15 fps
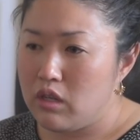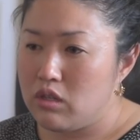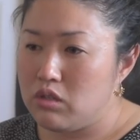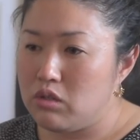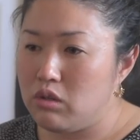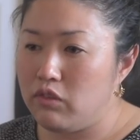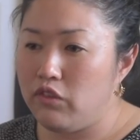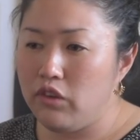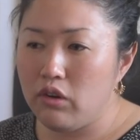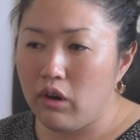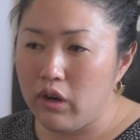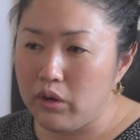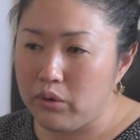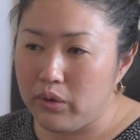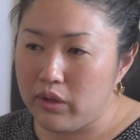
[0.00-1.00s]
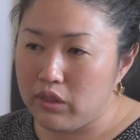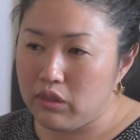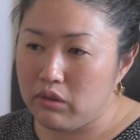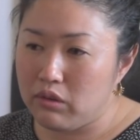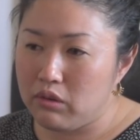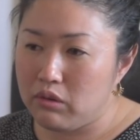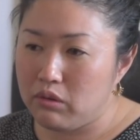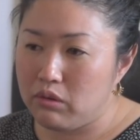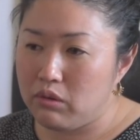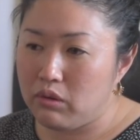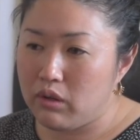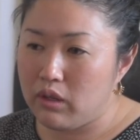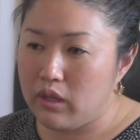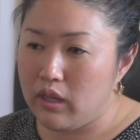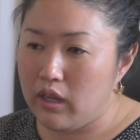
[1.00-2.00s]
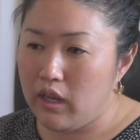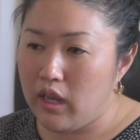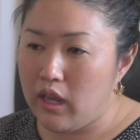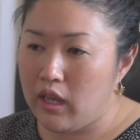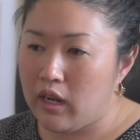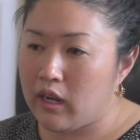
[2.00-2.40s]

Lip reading: So if you are going through an